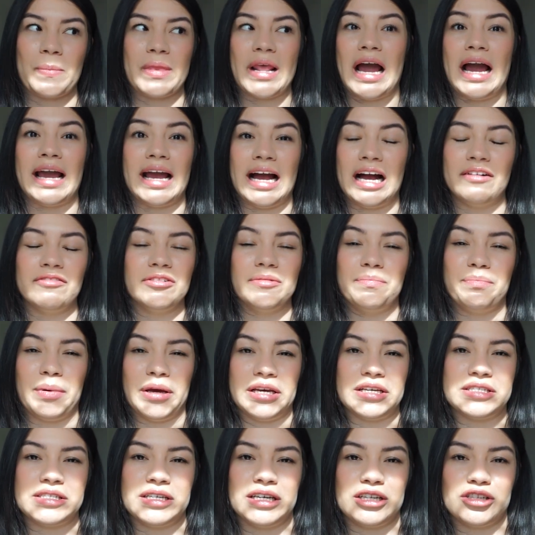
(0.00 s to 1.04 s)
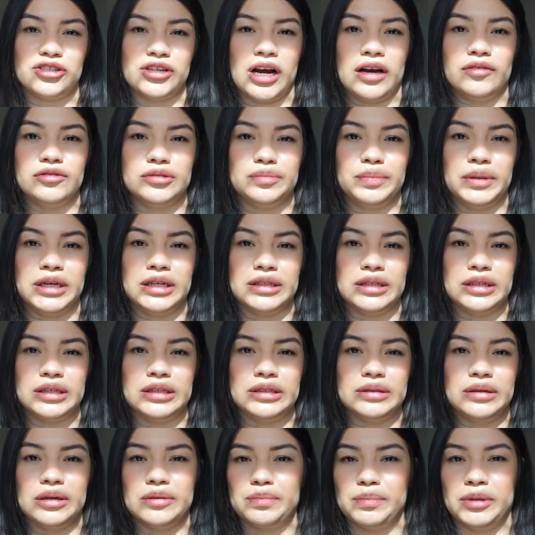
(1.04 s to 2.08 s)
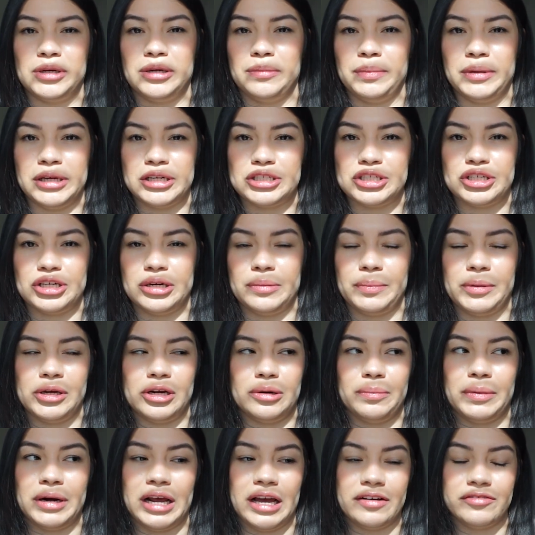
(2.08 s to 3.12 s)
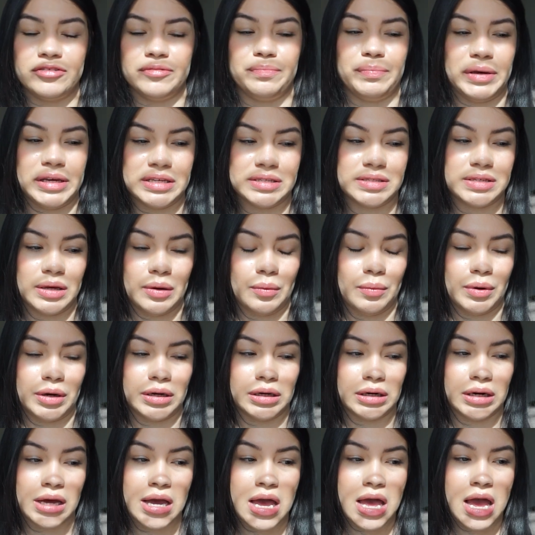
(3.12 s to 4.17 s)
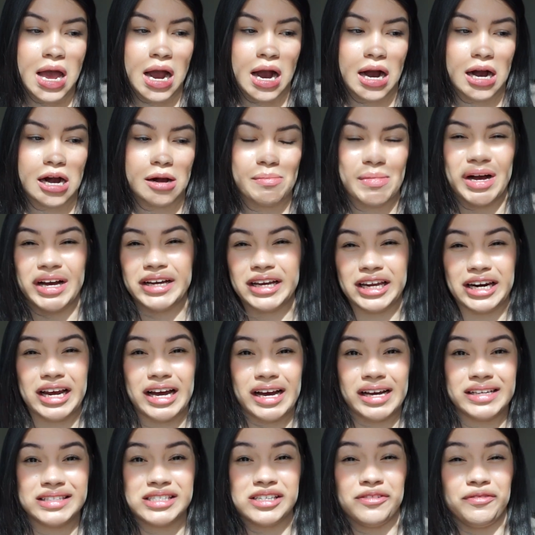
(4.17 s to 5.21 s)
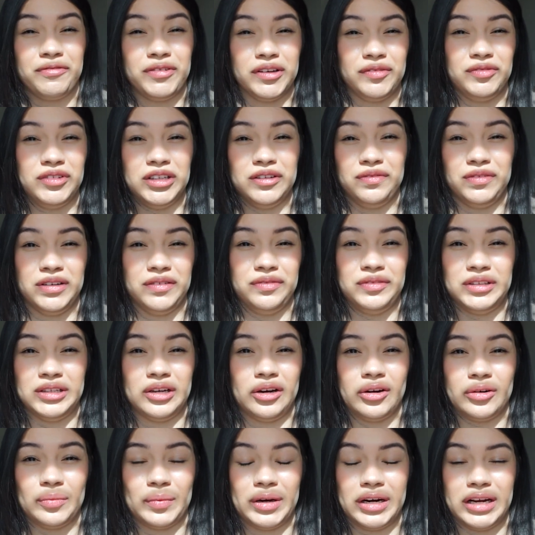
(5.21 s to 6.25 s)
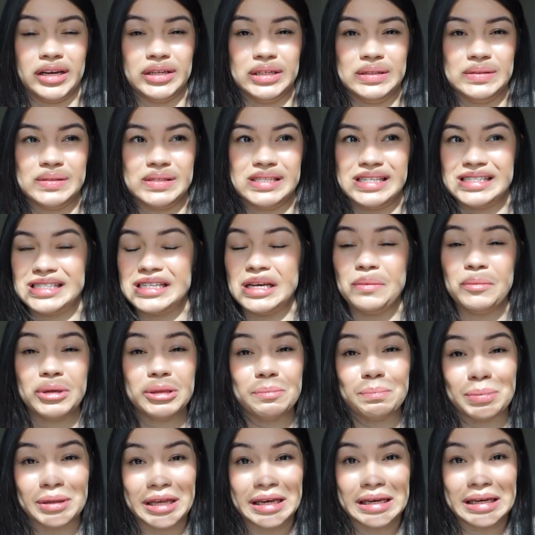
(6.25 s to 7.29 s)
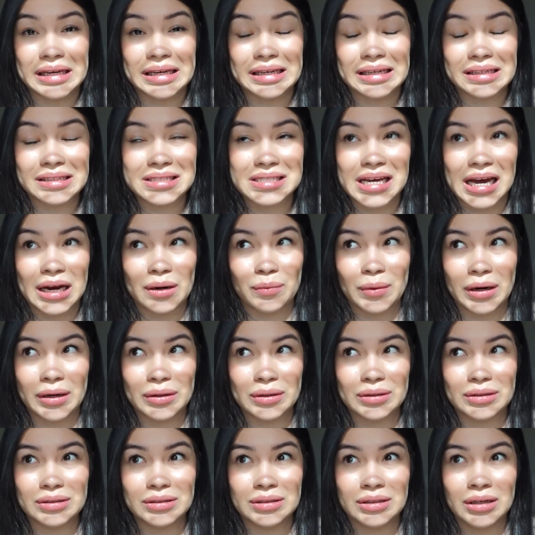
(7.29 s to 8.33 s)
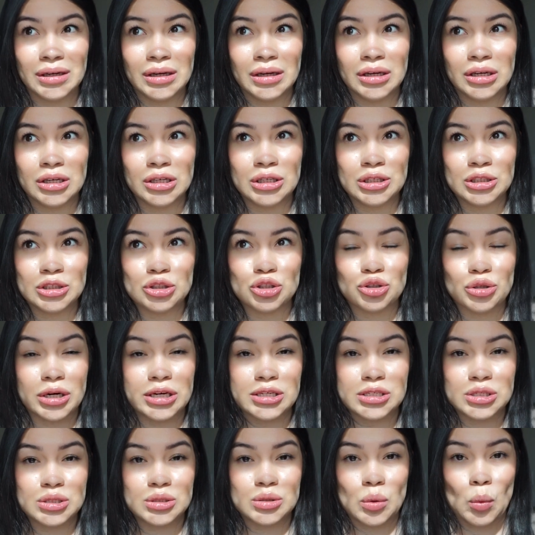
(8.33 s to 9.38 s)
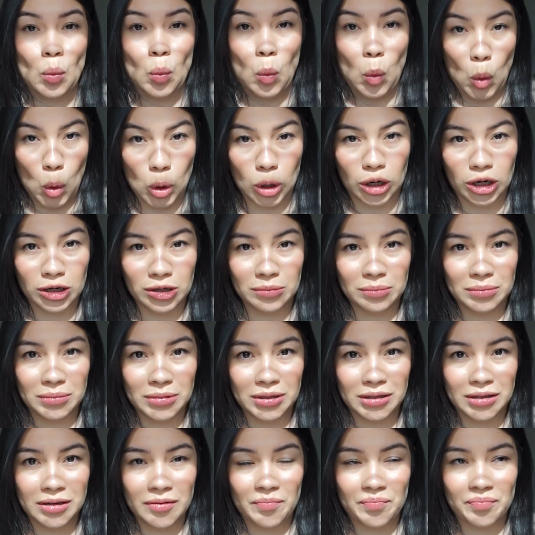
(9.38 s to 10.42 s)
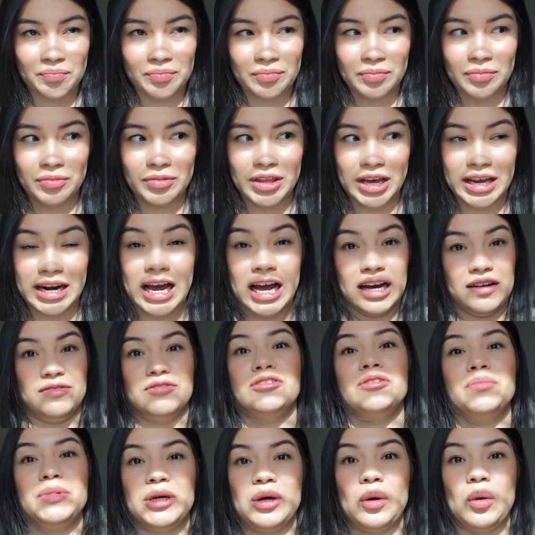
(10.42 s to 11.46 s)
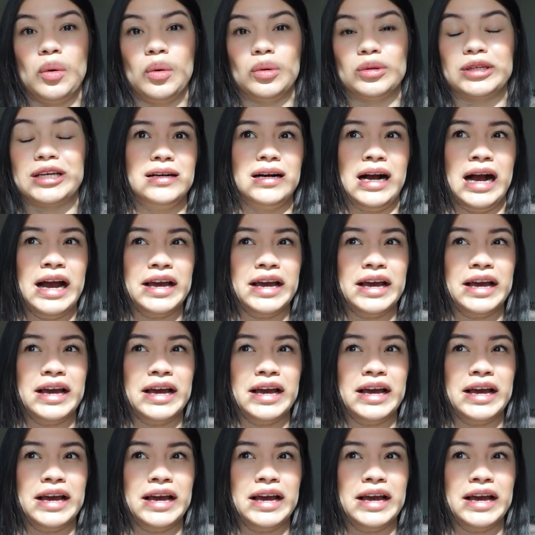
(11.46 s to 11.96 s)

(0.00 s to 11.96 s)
I have a basic travel pillow. I'll put a picture up here, but I have a basic one. Again, it's a 50-50 on when I use it. Same with blankets. I rather dress warm than have to be cold.